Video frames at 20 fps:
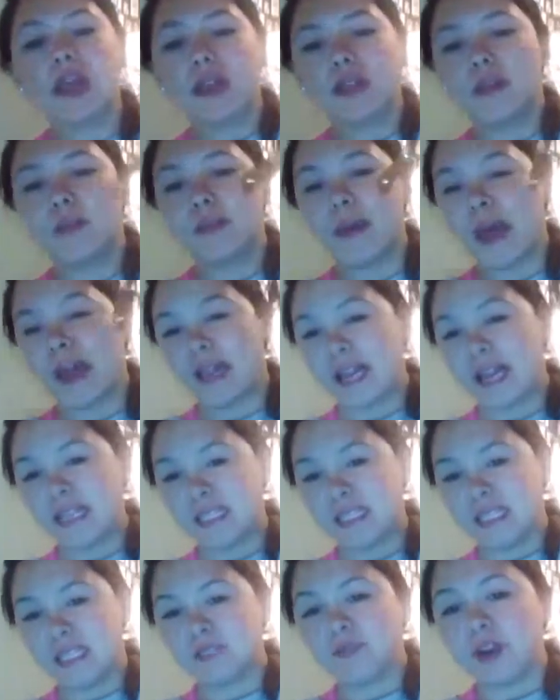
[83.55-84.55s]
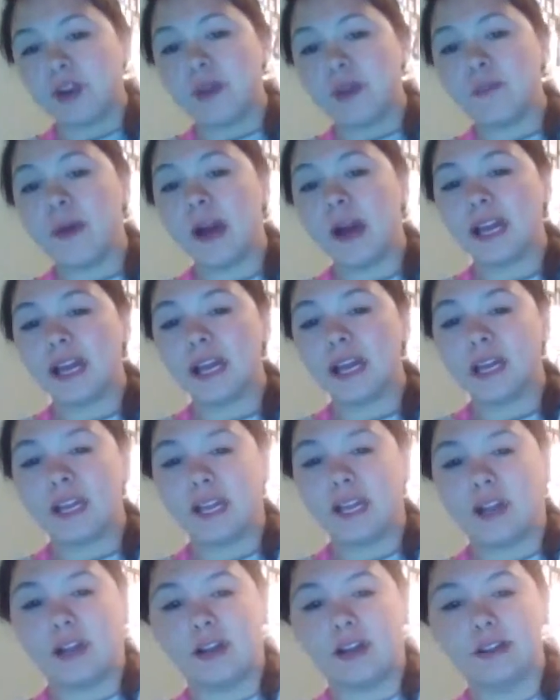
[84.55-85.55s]
The bag has this front pocket
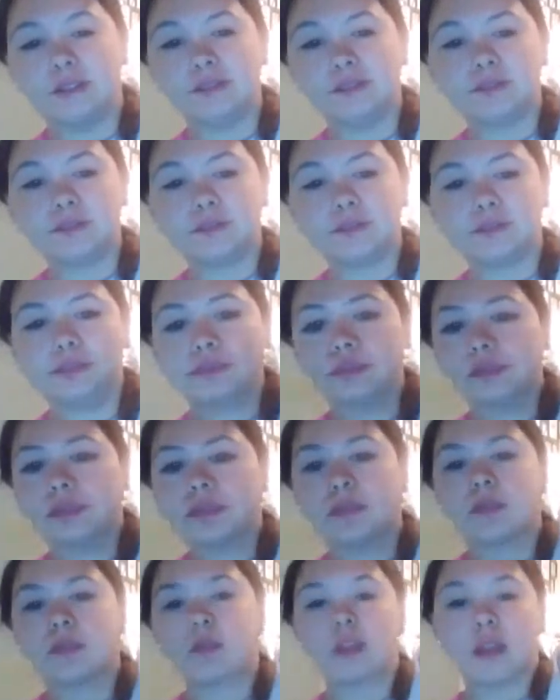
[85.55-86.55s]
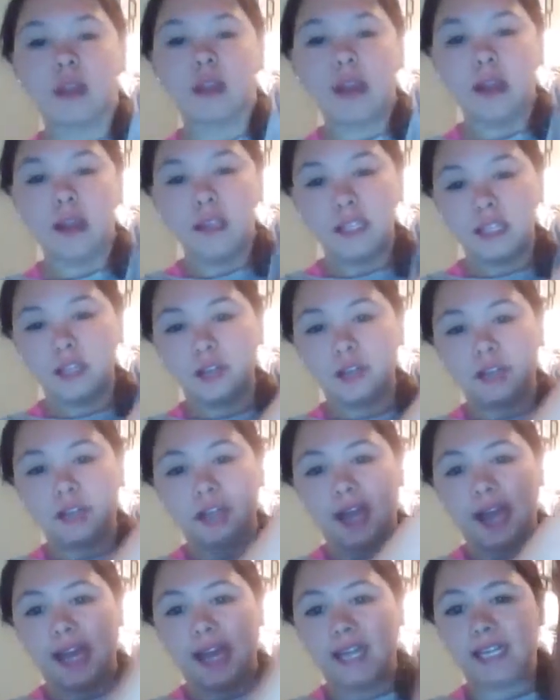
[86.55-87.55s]
here, a little
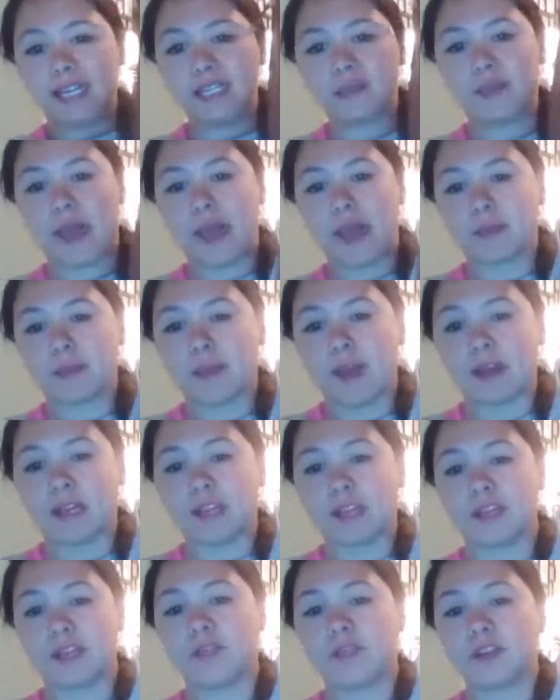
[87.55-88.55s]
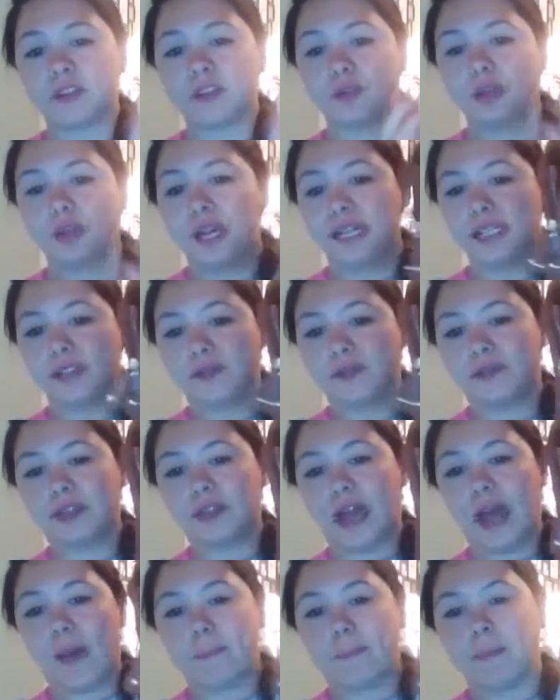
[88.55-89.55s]
lined back pocket. The first one has the
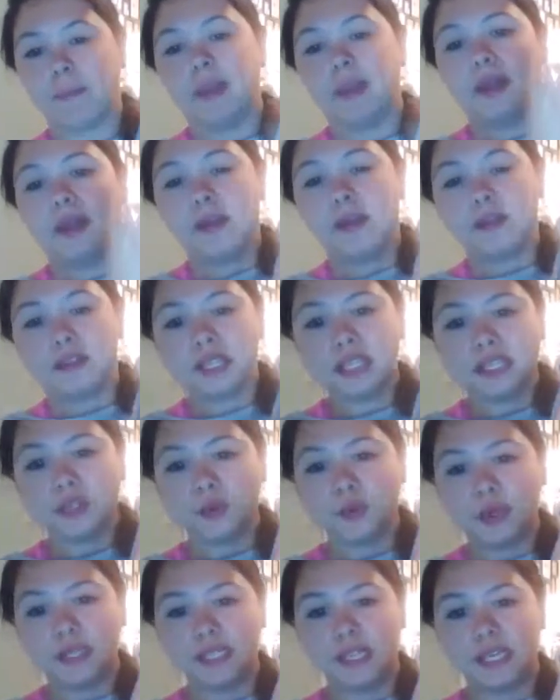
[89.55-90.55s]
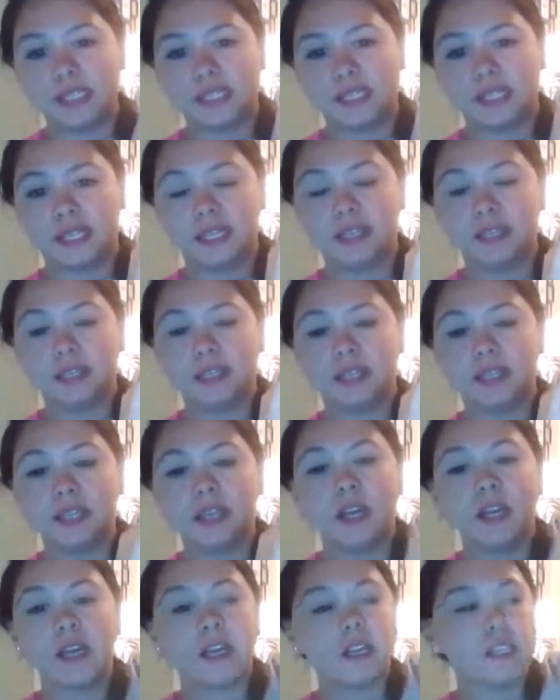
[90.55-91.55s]
flap. This one doesn't.
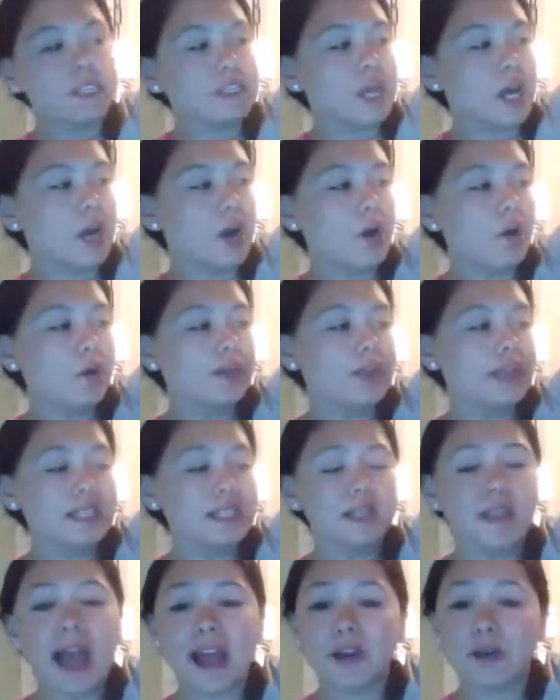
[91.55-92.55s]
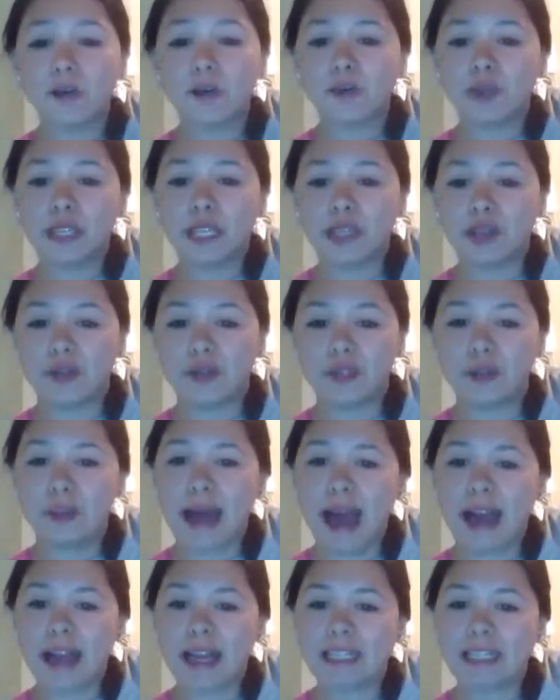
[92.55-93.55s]
So this, I don't really use the
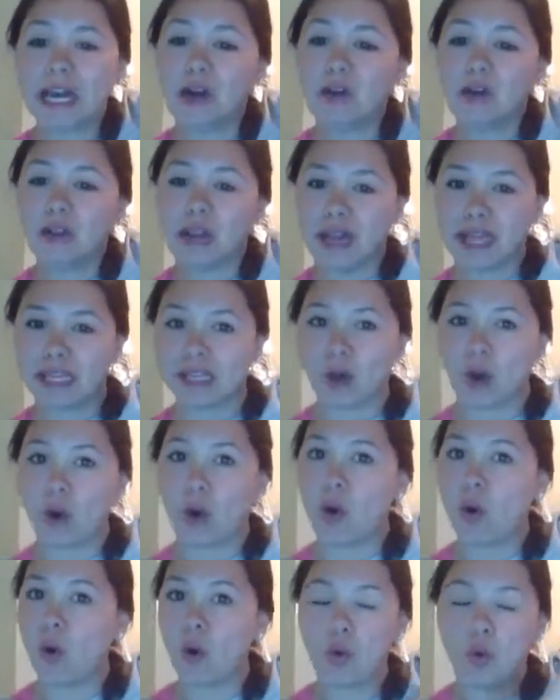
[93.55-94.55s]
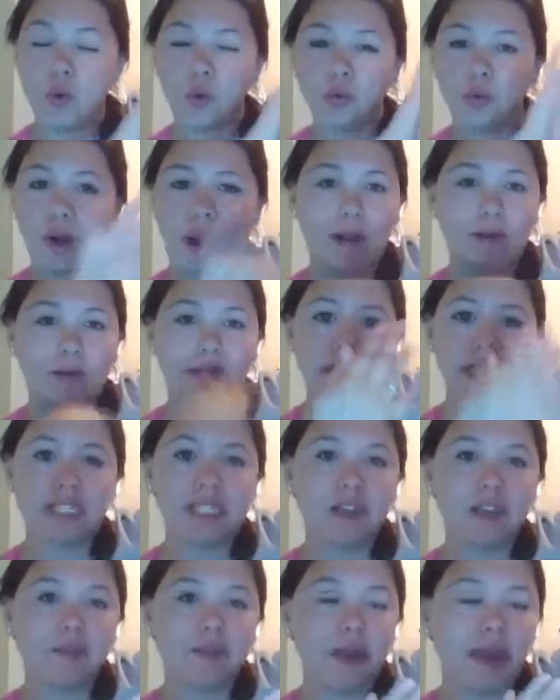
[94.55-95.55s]
back because I don't like the whole roundness
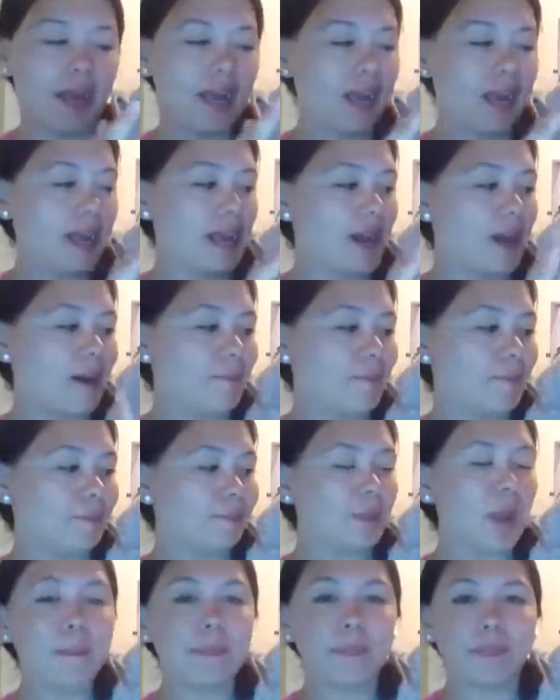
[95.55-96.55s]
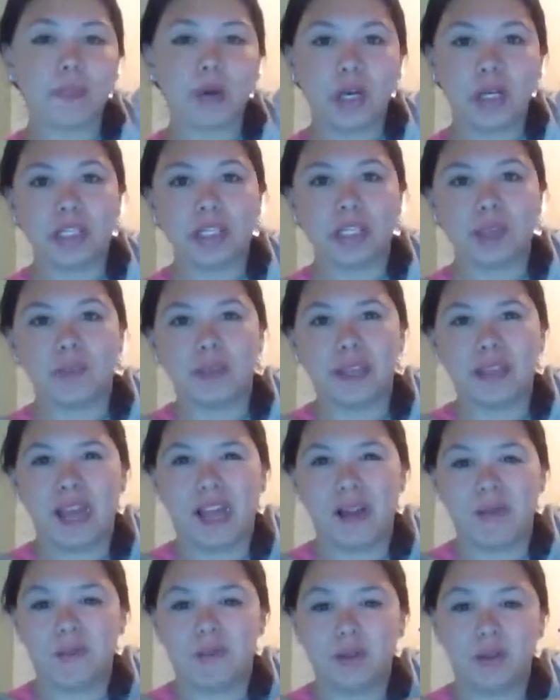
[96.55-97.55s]
of my purse to be
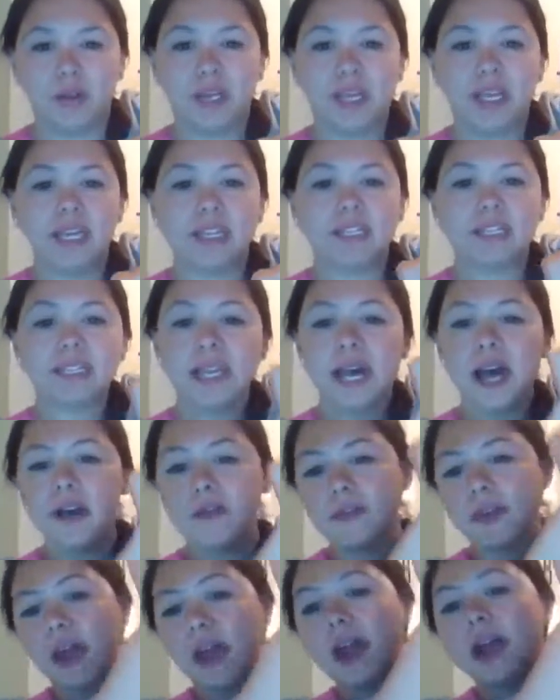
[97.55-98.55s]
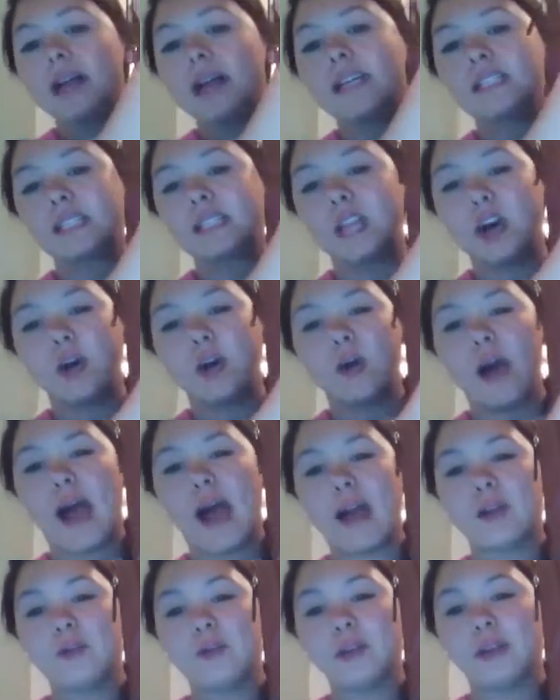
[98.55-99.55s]
like bulky and stuff. So I
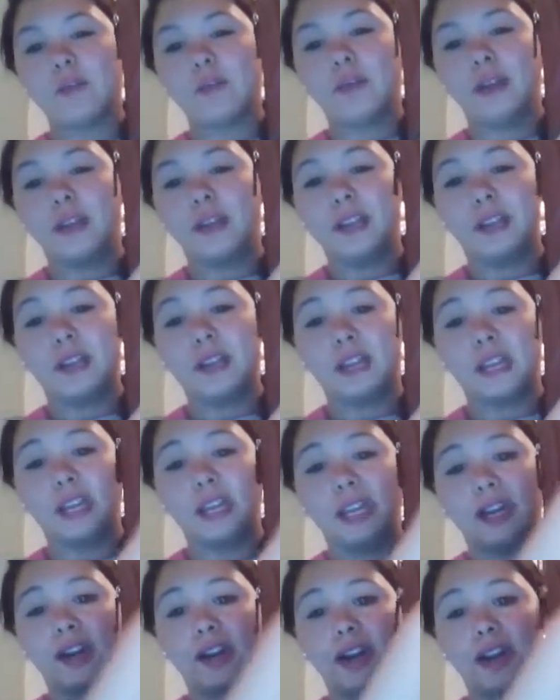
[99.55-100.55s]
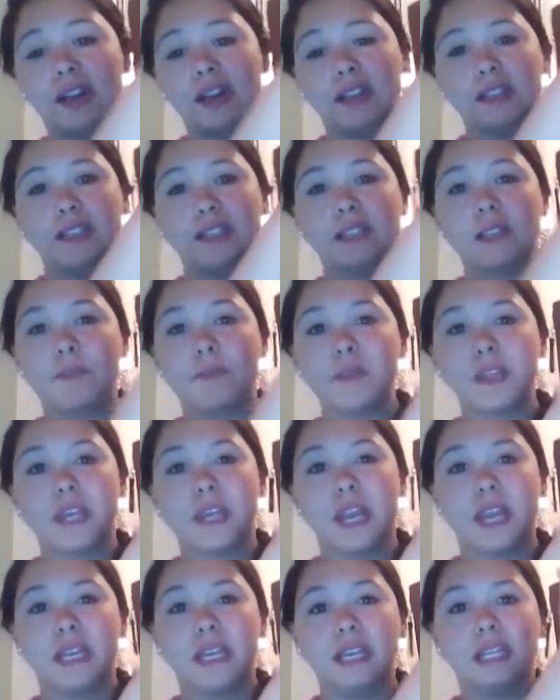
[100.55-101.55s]
don't really put anything in here unless it's something that
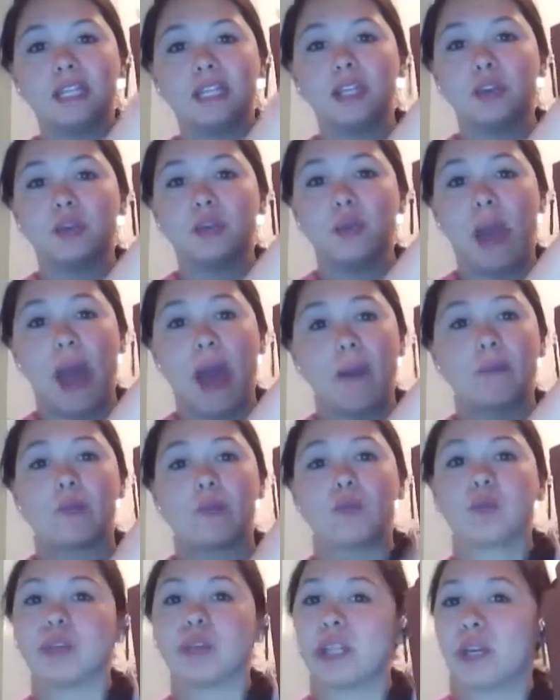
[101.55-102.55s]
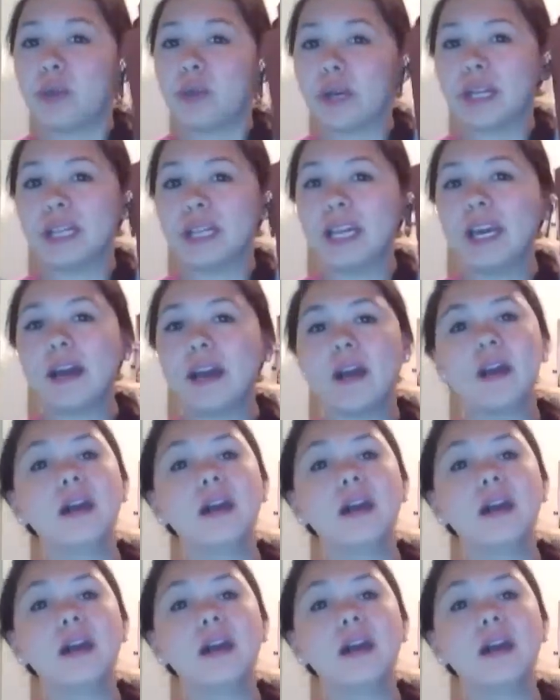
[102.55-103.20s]
I need to grab really quickly.